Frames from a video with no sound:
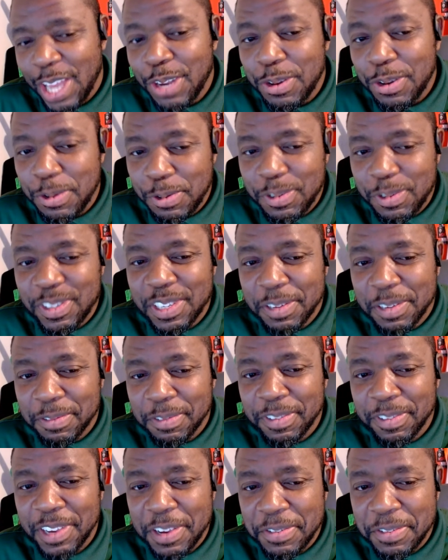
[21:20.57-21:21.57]
do yourself a
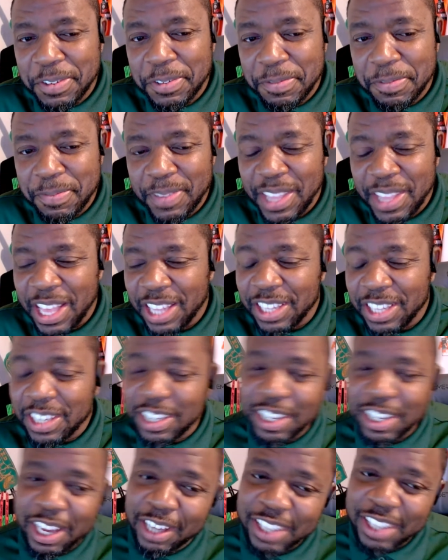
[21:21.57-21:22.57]
favor.
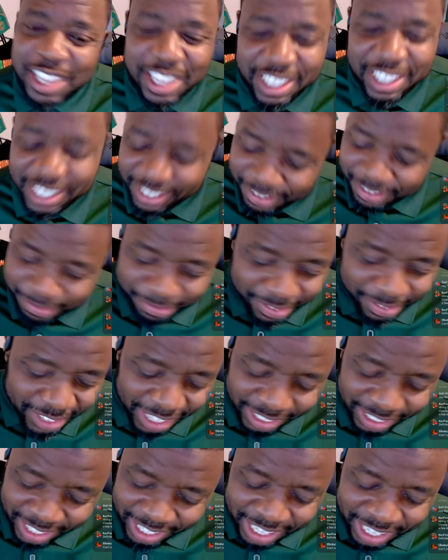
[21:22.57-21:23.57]
Look,
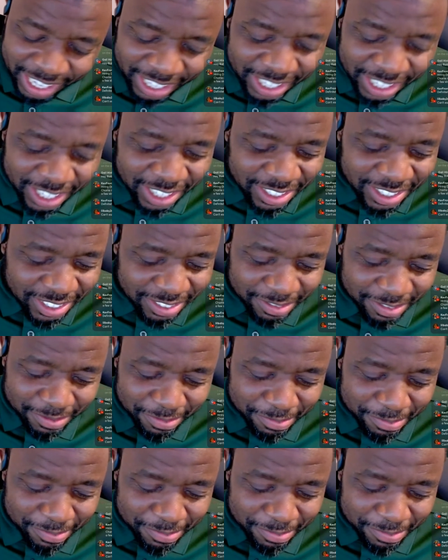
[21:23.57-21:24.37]
I got a cousin.